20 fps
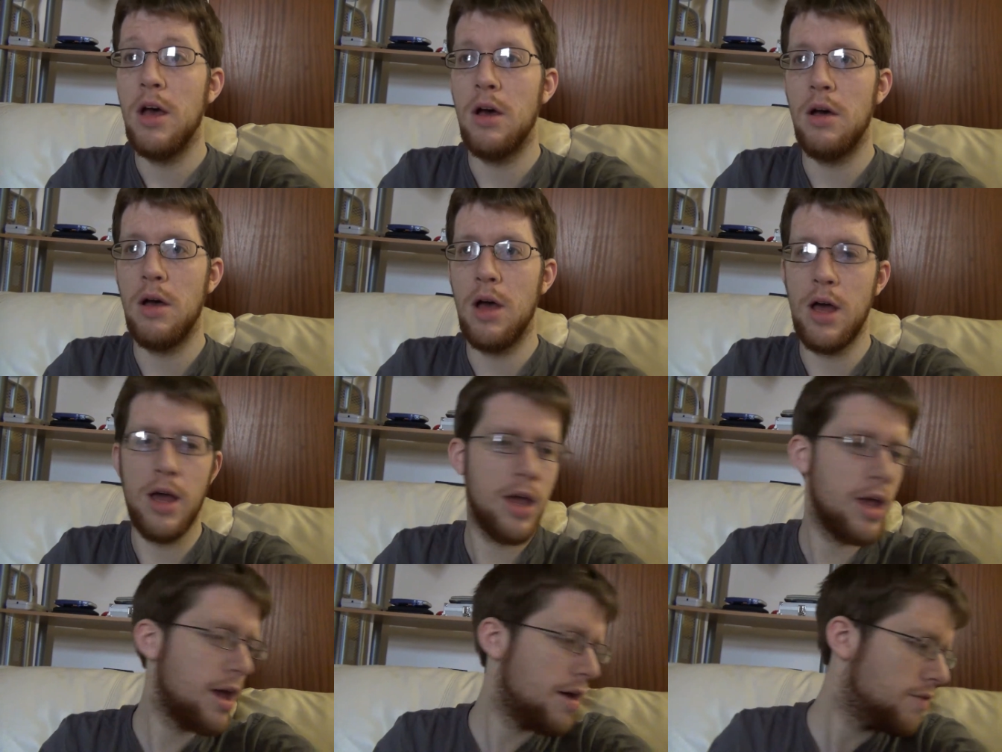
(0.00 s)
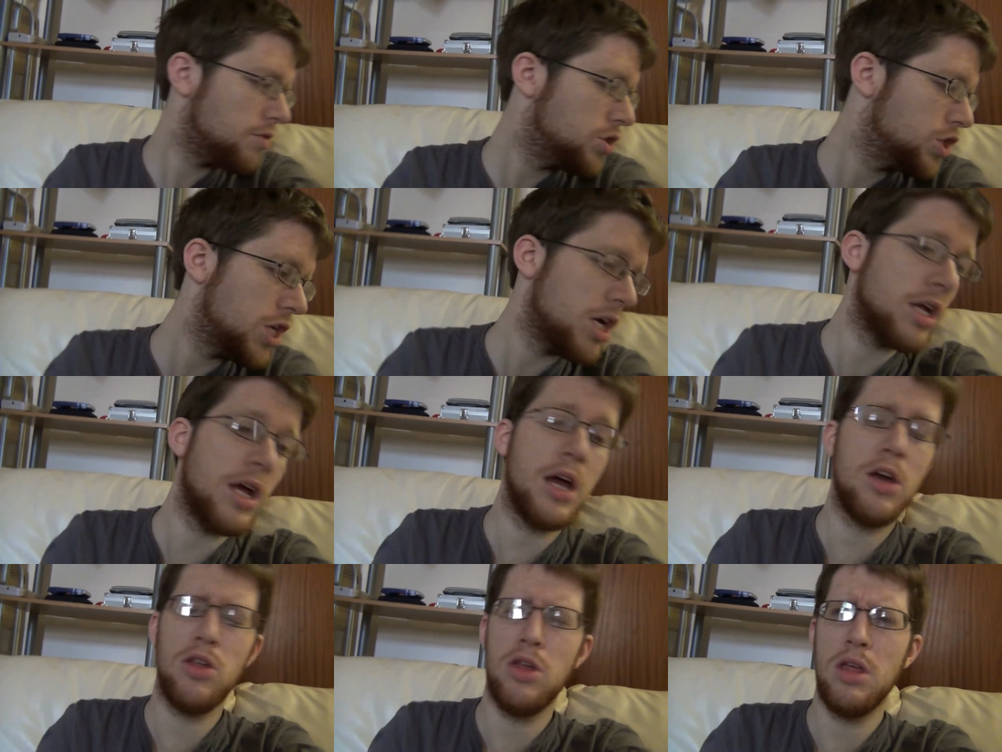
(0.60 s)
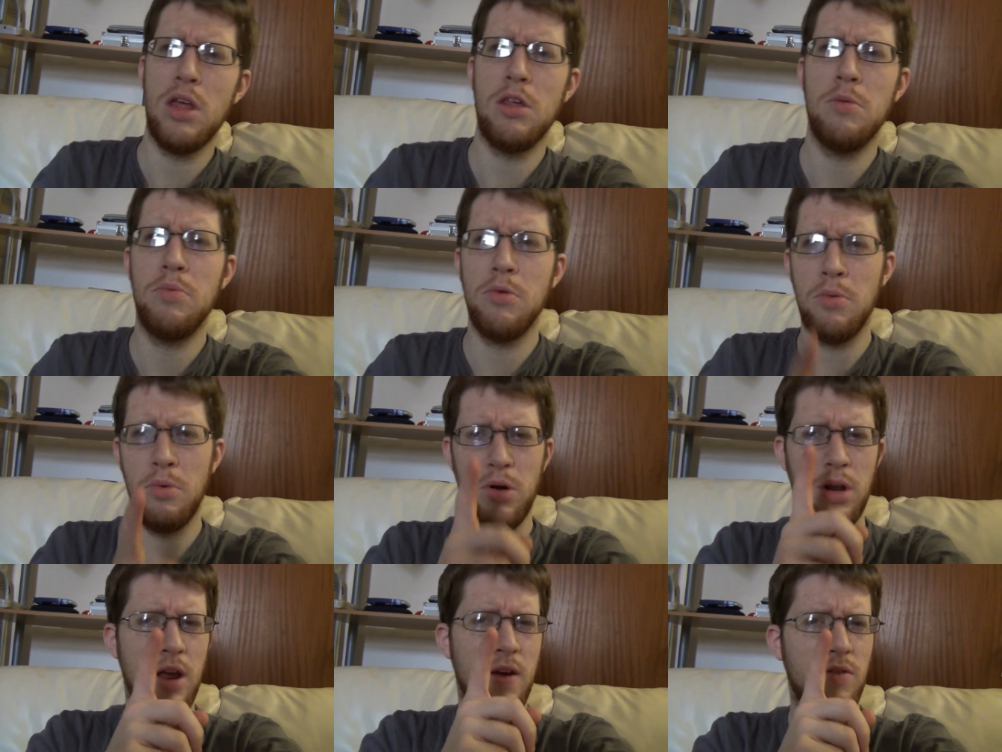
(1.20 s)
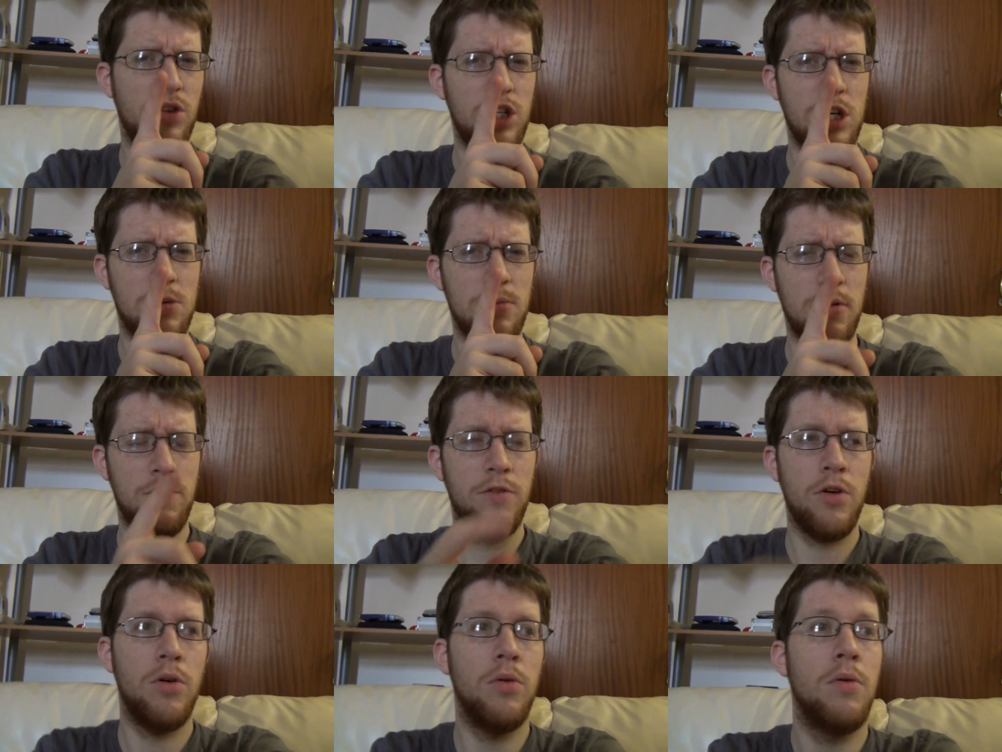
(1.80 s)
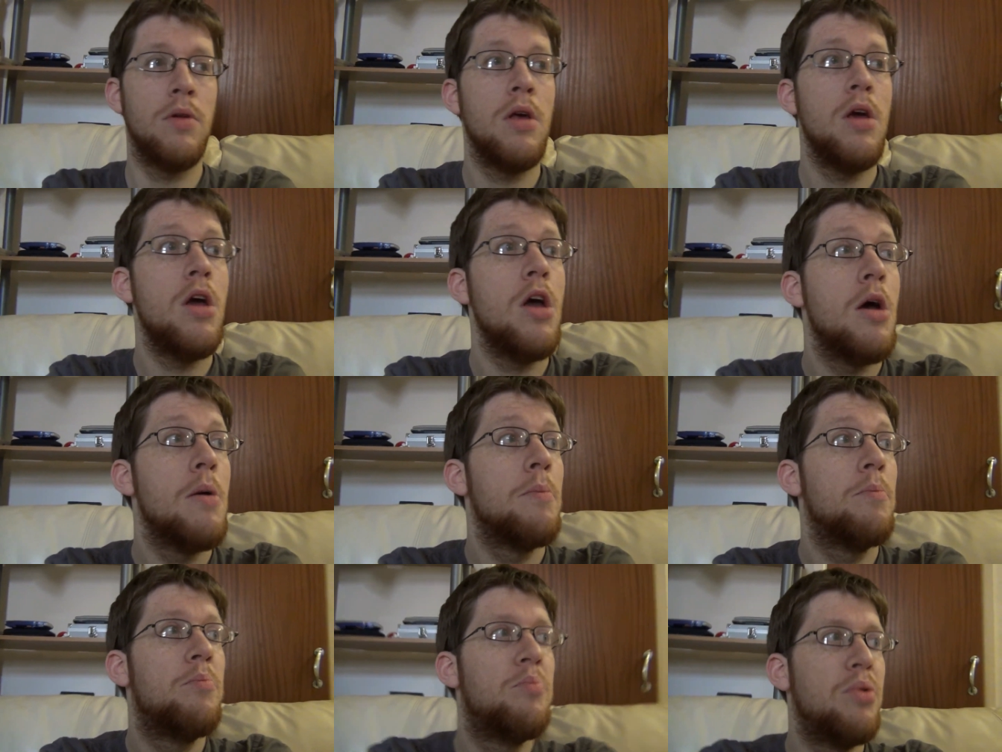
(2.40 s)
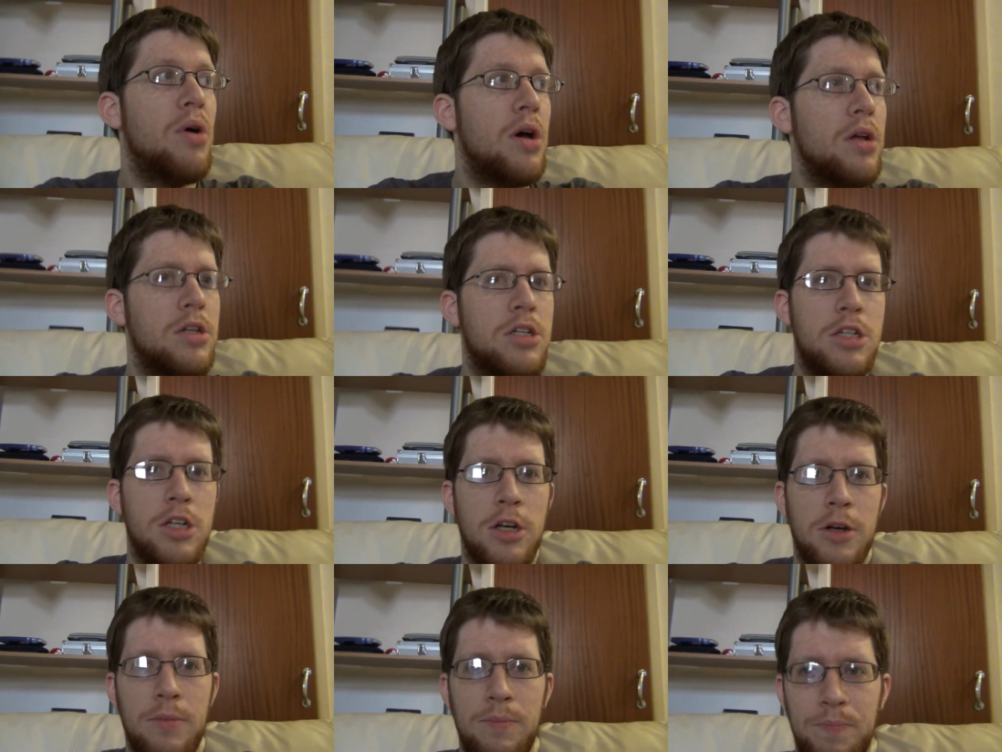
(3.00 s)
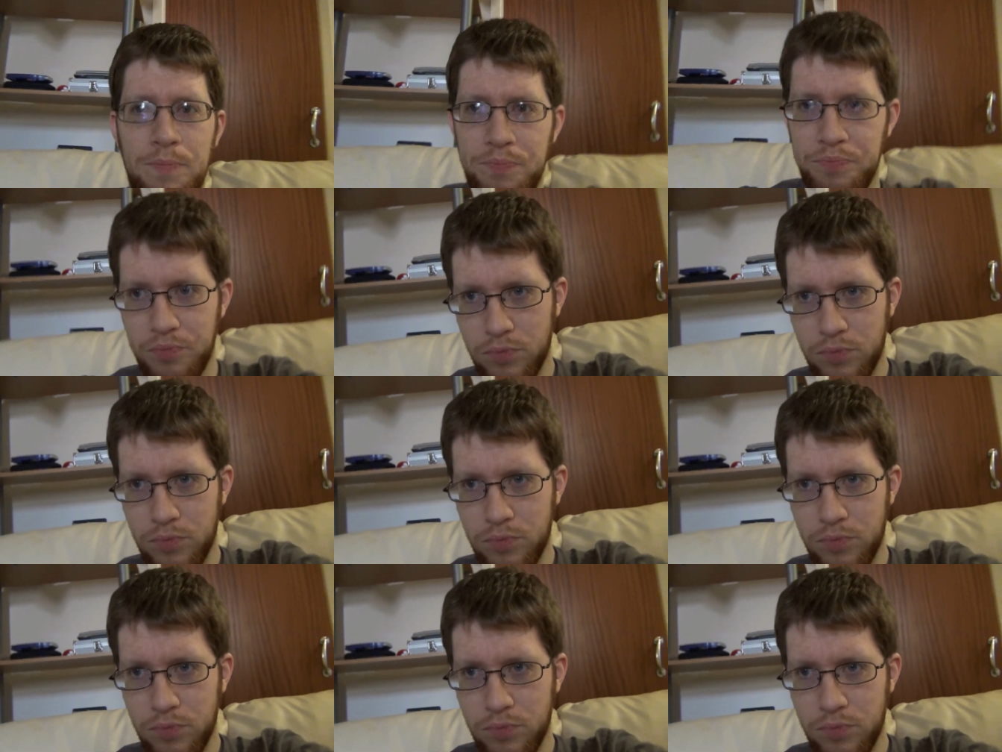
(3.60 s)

I haven't checked. Actually, that's a good point. I haven't checked my phone, but um,